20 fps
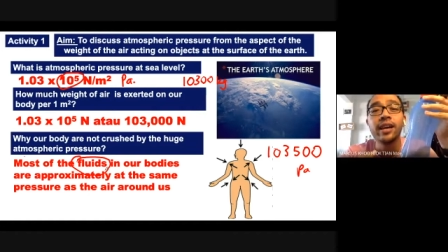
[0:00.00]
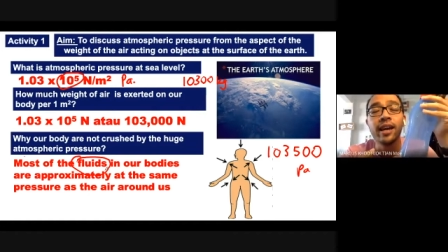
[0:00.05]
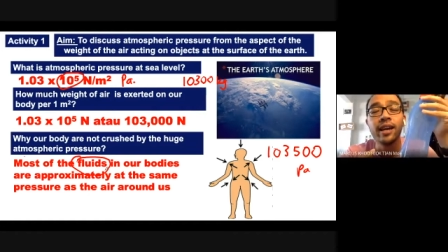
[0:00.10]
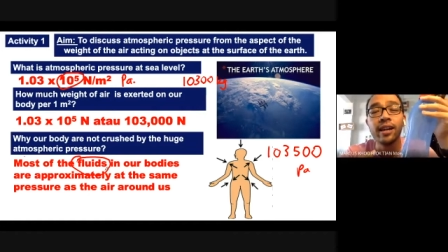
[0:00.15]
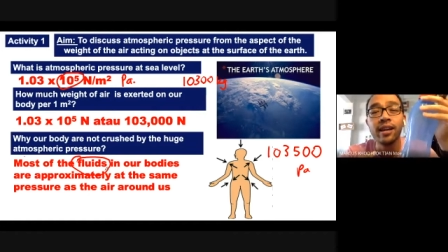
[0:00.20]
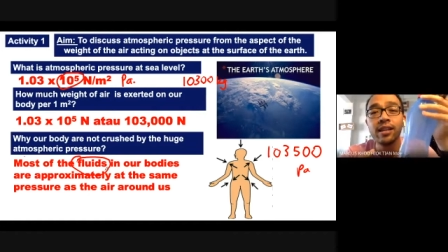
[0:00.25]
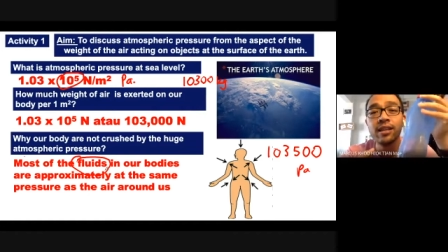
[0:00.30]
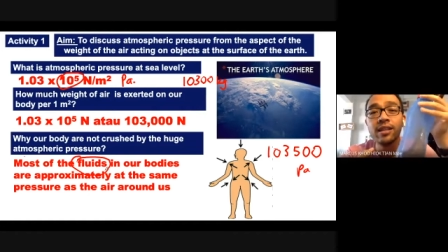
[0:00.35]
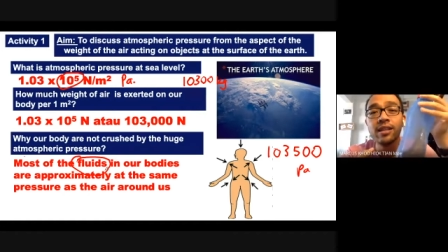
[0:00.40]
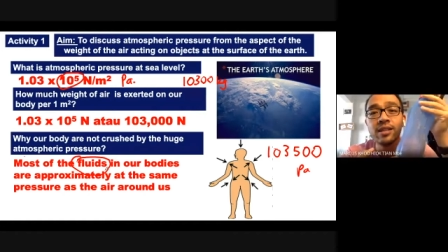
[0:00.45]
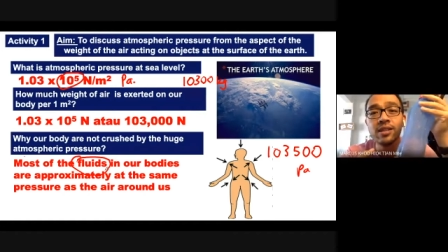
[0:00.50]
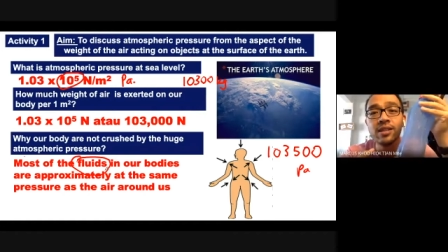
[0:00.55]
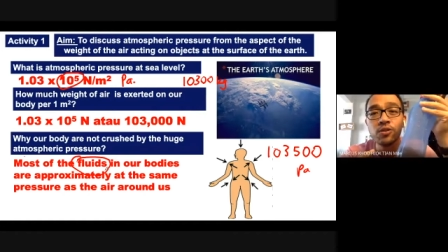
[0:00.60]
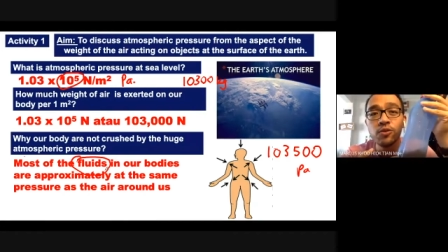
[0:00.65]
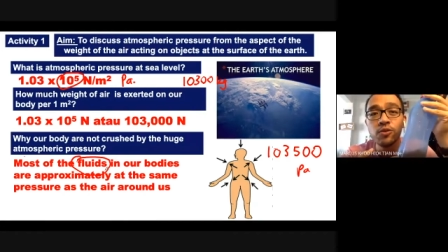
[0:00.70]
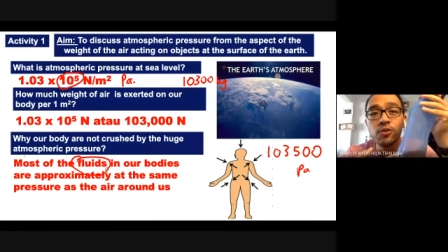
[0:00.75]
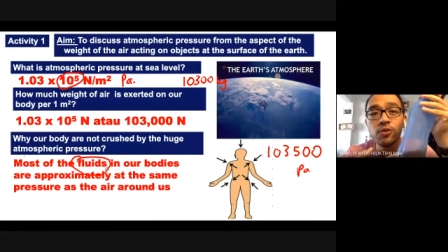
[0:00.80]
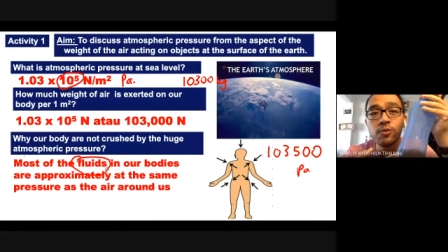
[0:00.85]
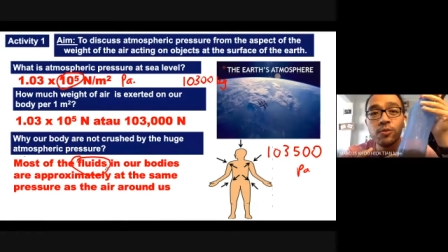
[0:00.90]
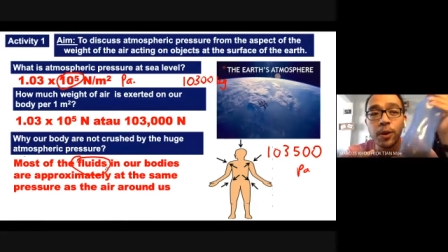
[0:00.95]
At least
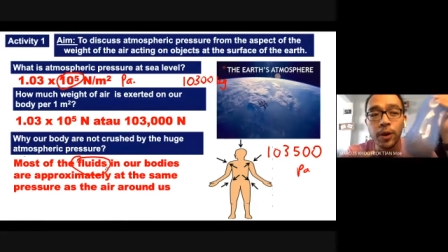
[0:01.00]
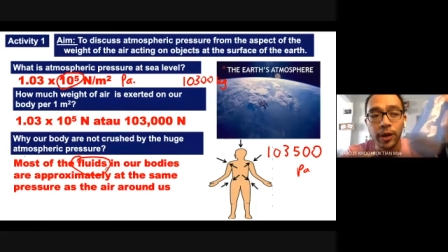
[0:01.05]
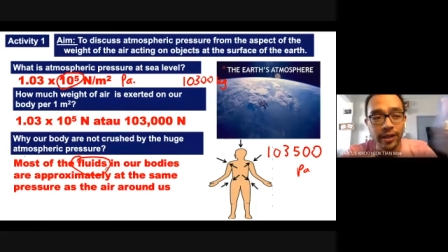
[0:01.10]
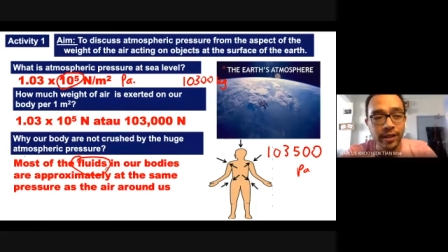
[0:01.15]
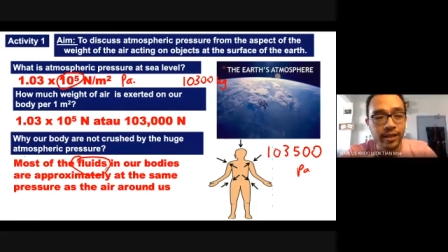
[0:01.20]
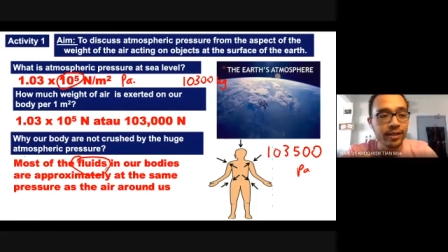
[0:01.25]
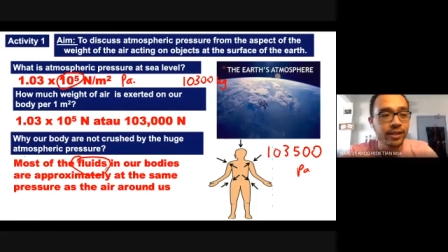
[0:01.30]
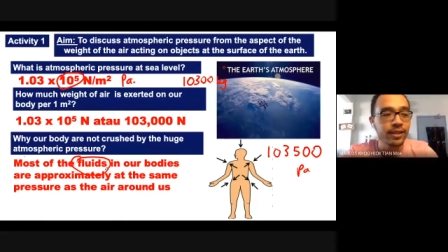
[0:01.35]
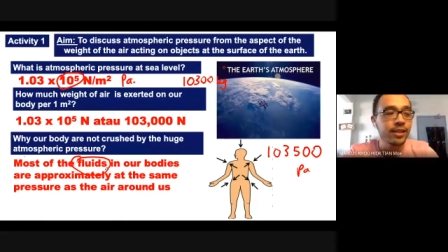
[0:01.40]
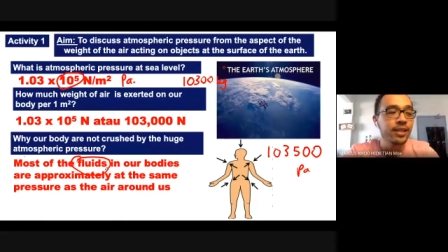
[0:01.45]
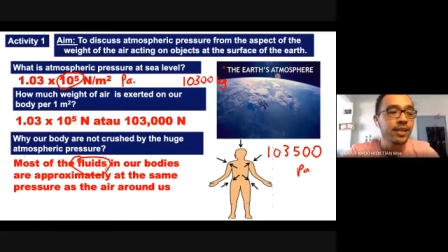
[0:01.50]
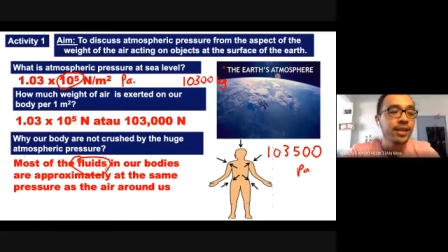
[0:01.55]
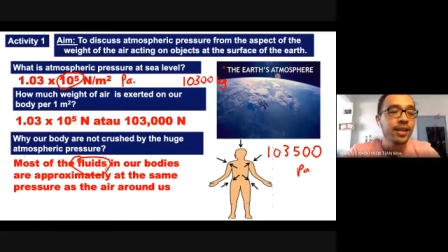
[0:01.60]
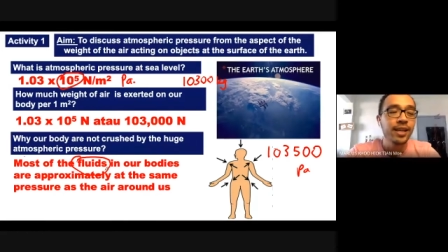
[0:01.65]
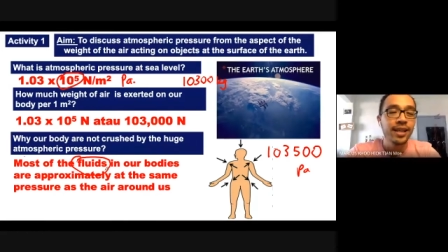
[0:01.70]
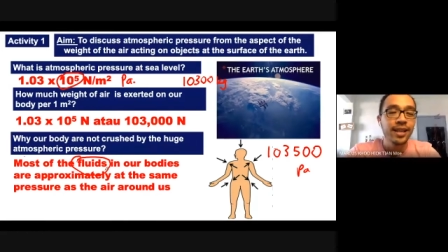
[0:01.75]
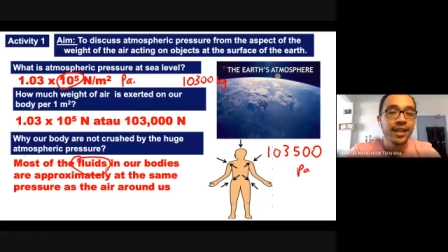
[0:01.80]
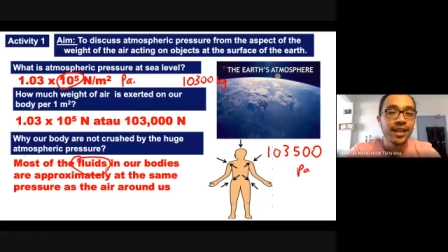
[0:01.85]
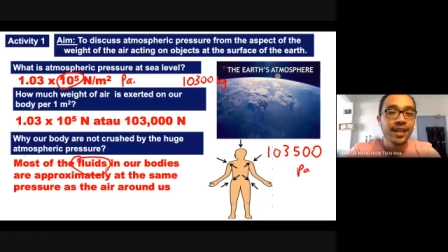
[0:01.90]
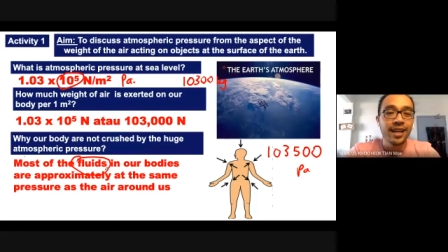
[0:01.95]
2 bottles
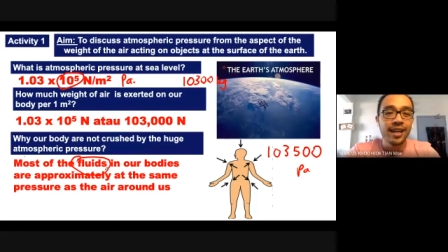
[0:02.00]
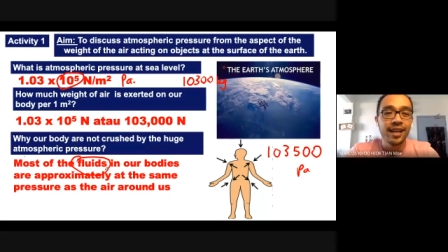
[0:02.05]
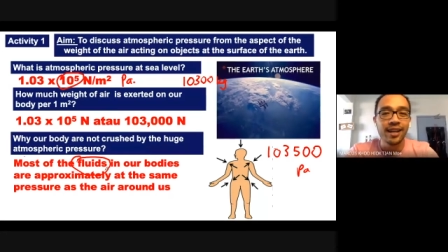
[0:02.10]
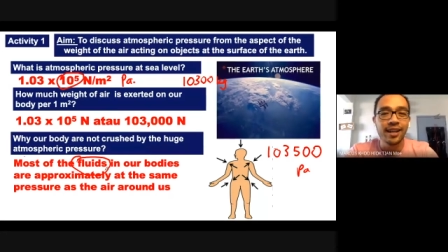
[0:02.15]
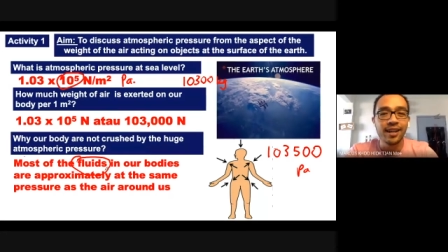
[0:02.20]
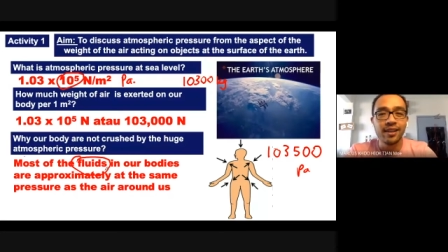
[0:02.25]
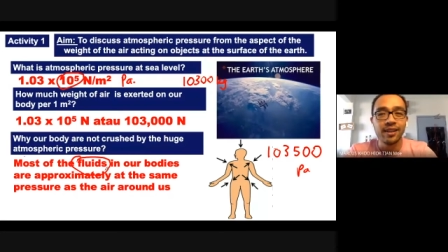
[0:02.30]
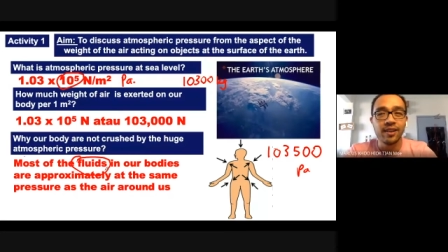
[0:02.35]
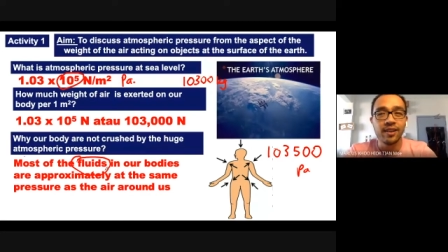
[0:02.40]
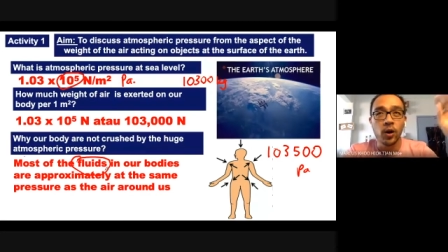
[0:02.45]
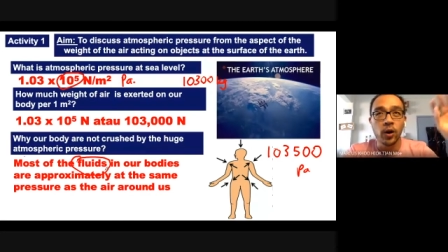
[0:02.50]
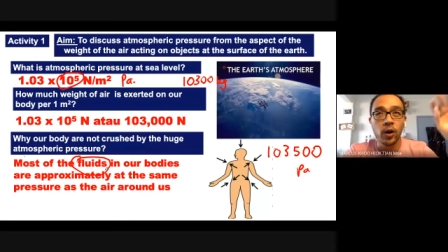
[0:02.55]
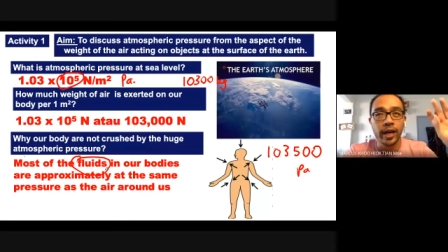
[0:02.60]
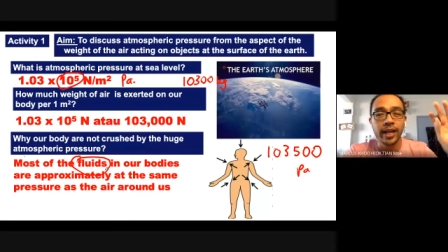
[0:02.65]
or